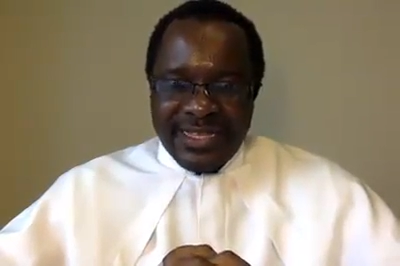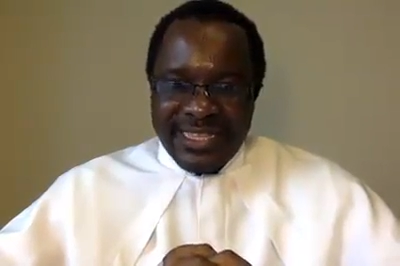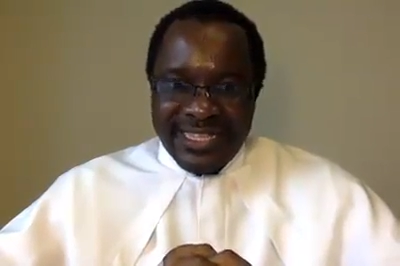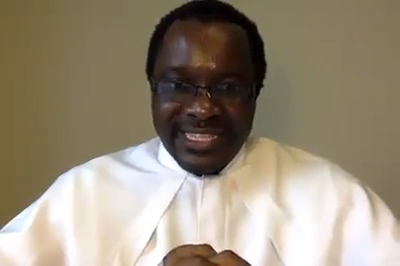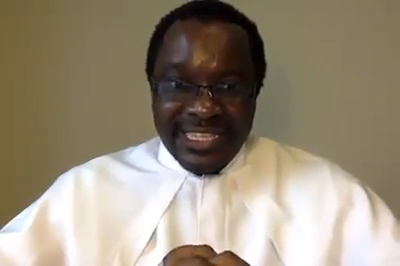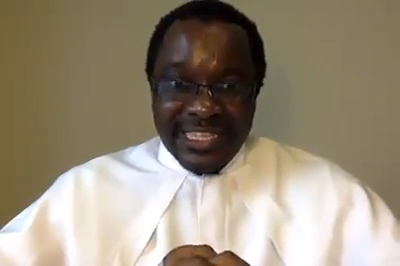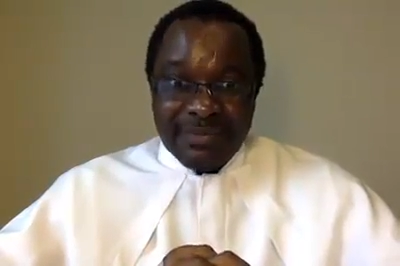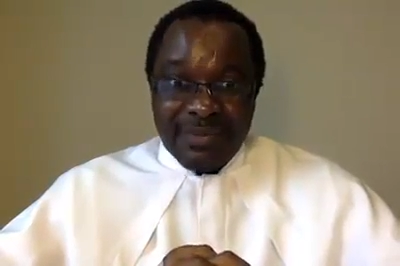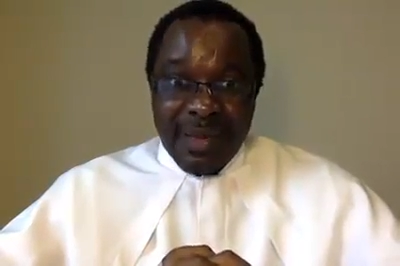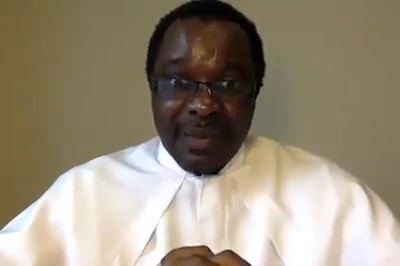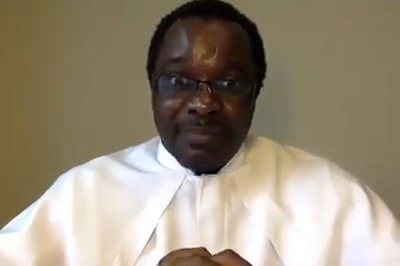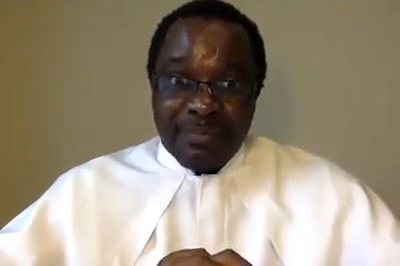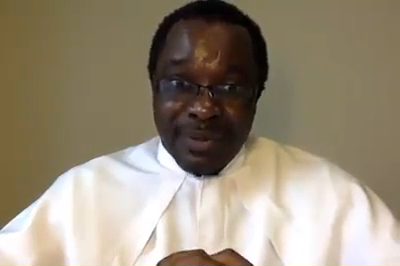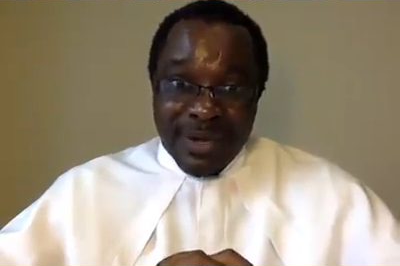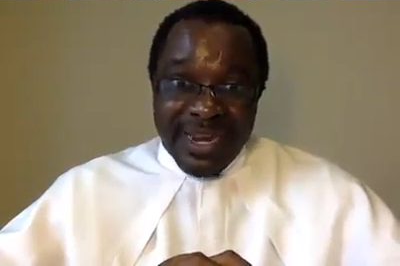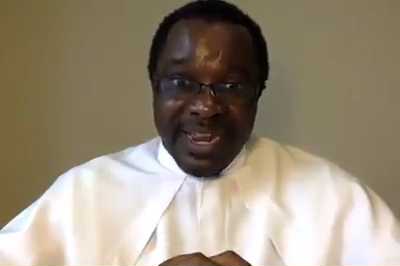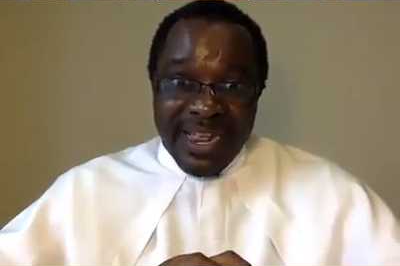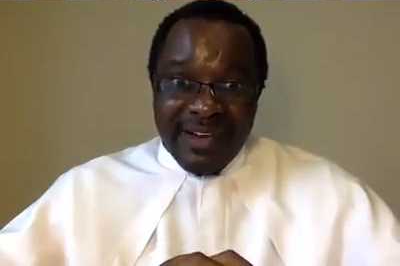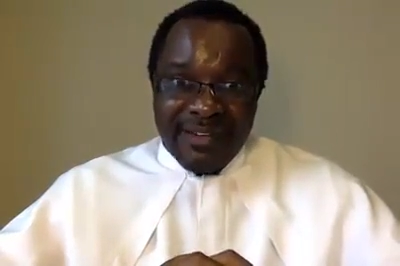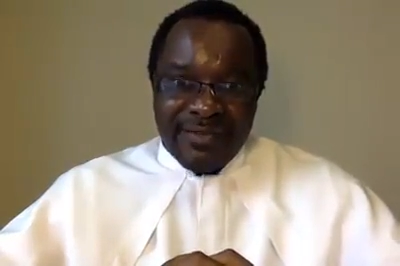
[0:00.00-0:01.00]
This is my
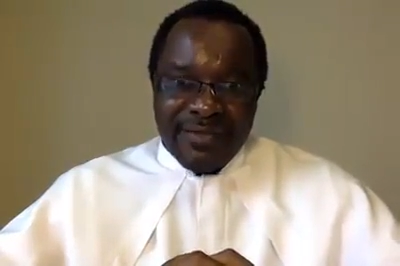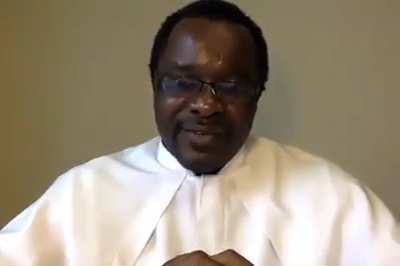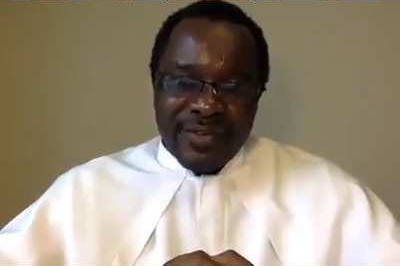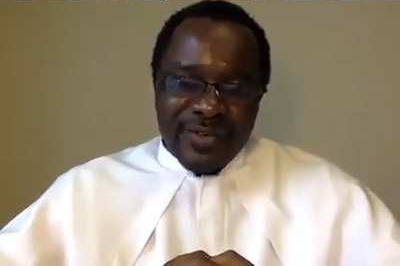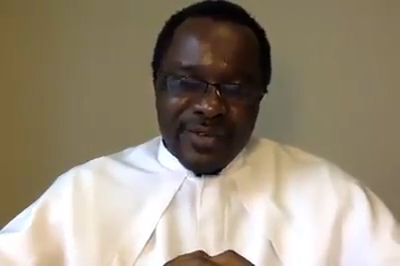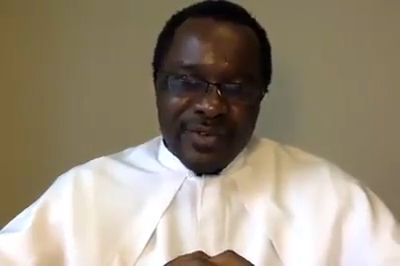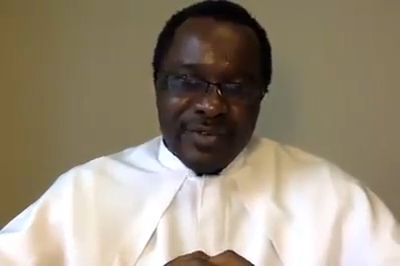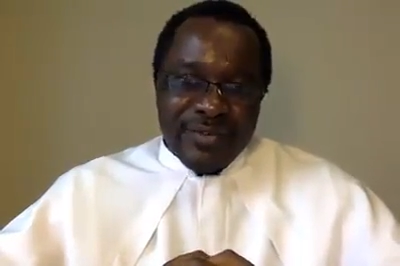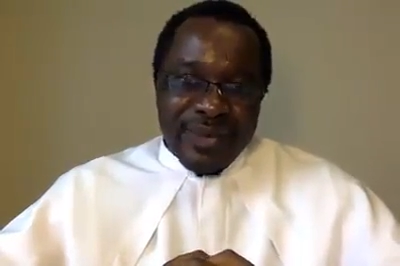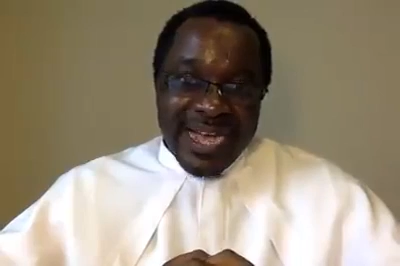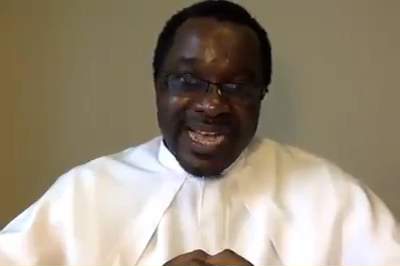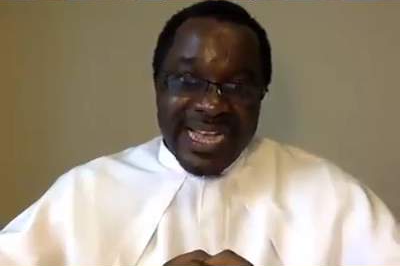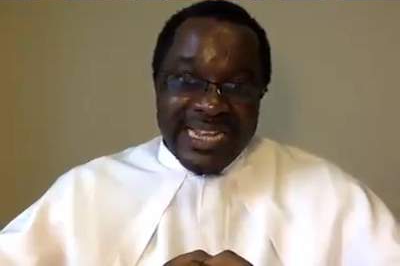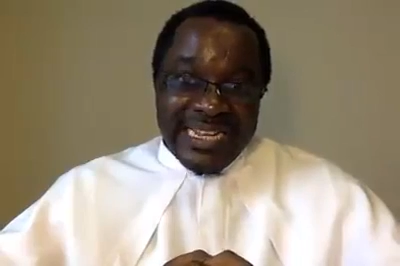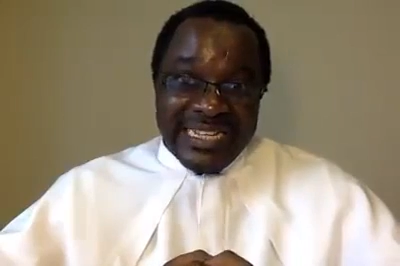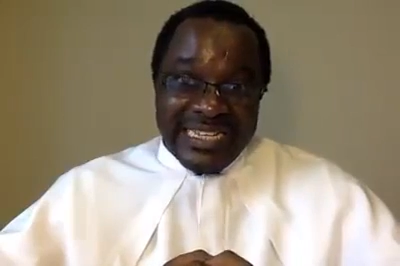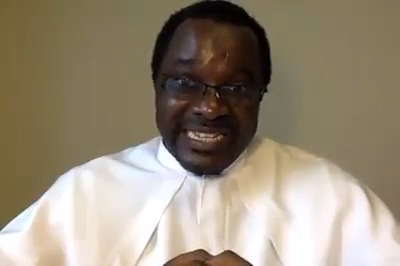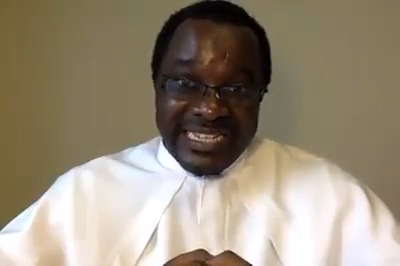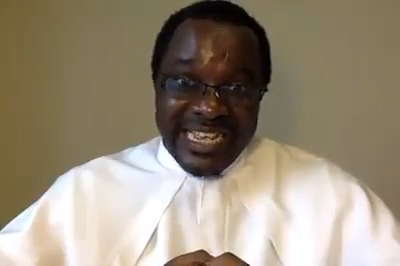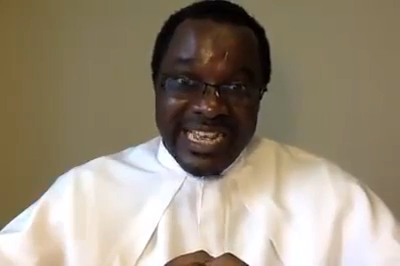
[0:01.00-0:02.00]
prayer for you,
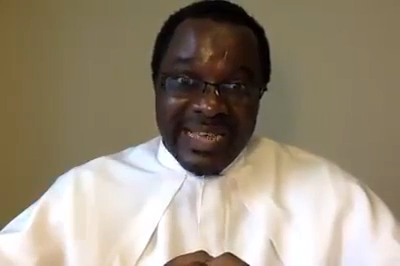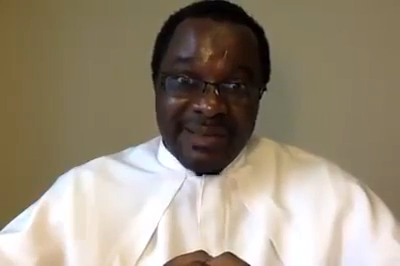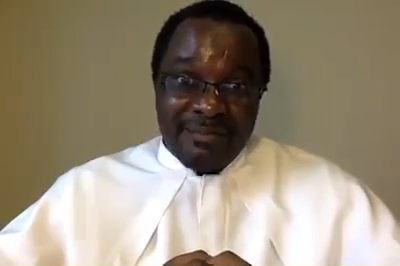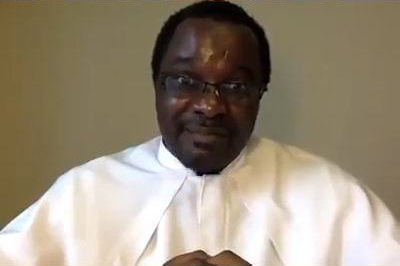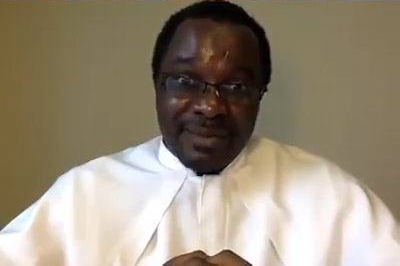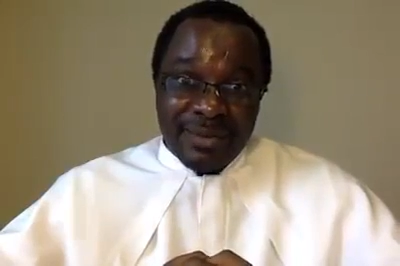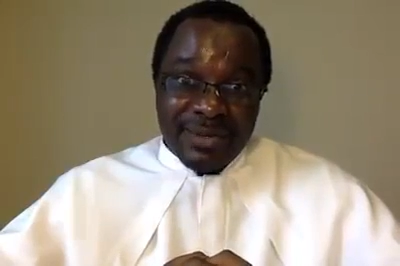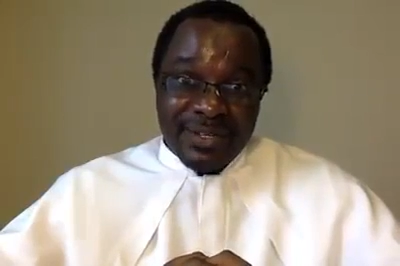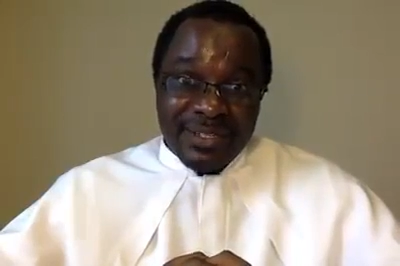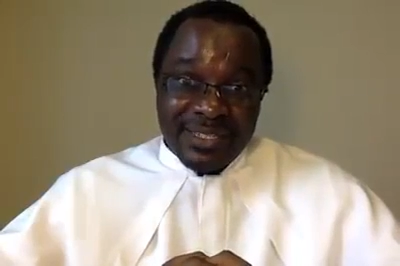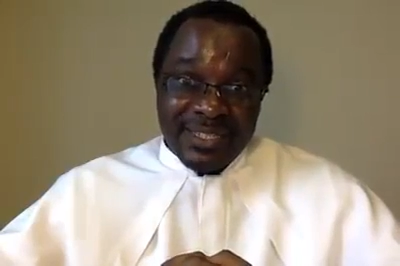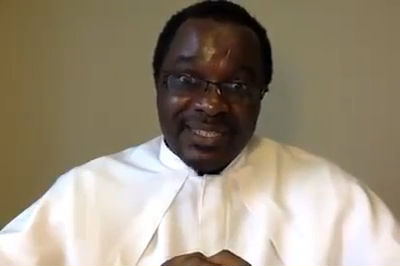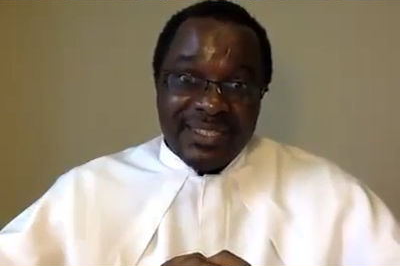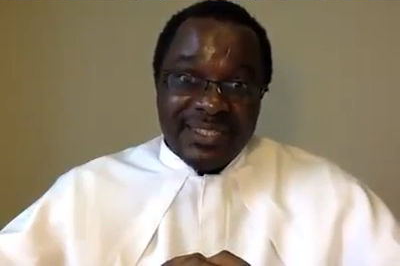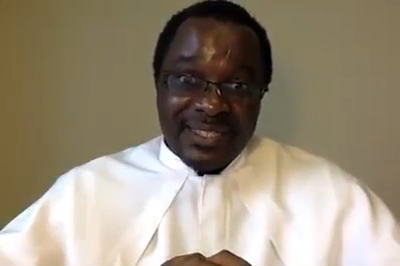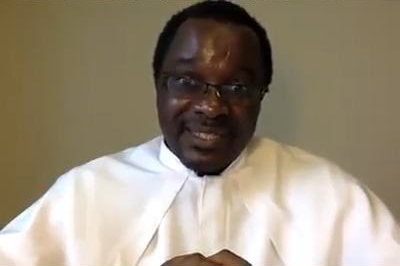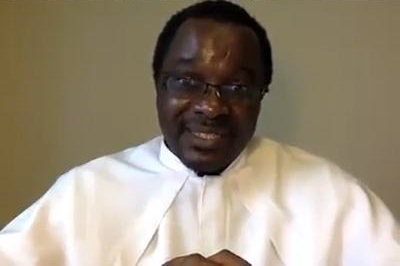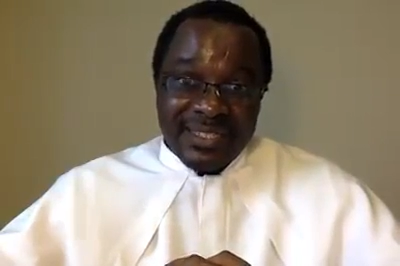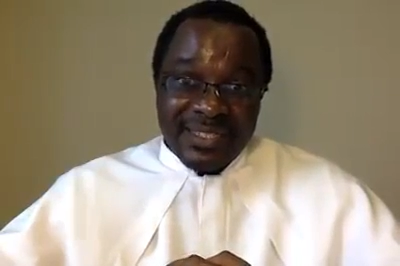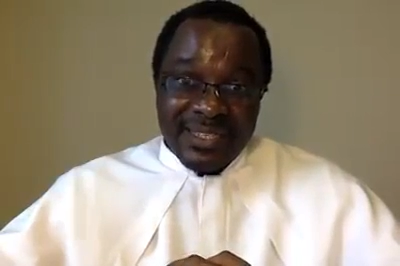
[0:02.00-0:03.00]
my dear brothers
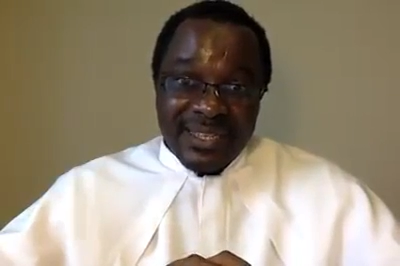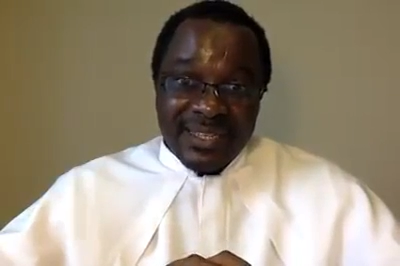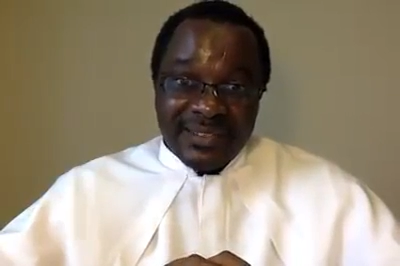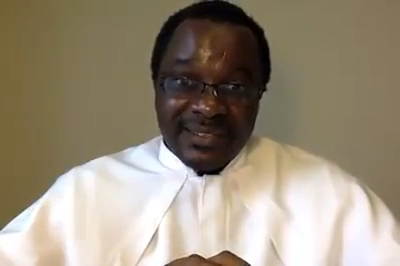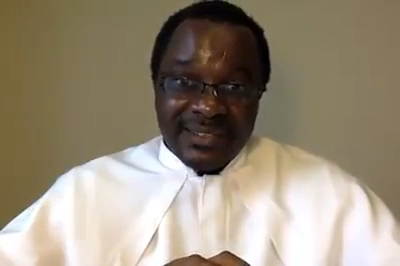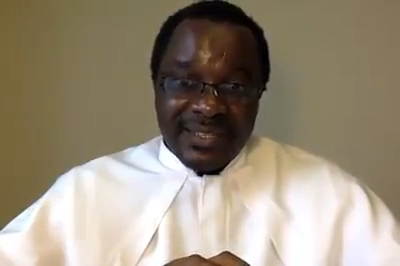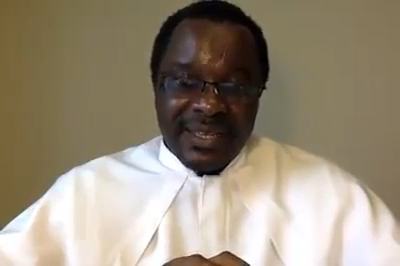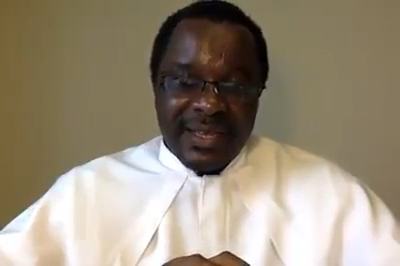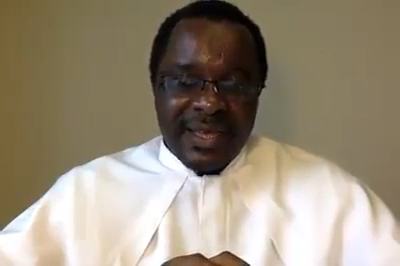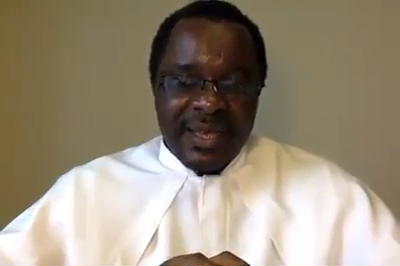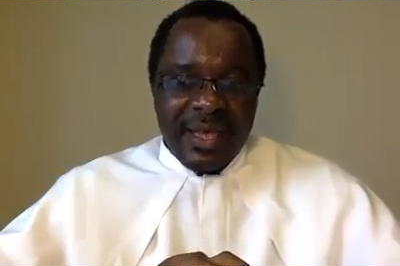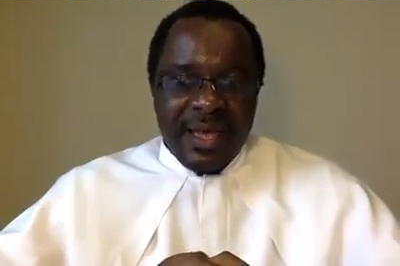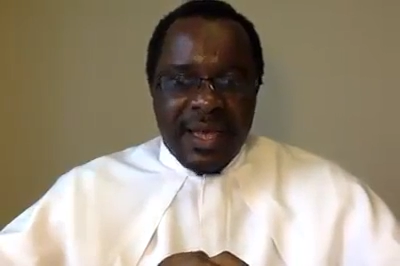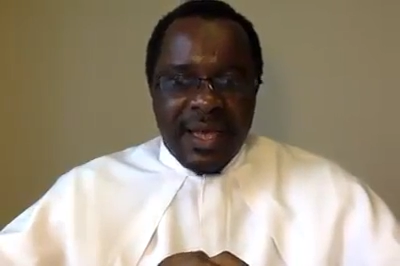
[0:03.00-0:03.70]
and sisters.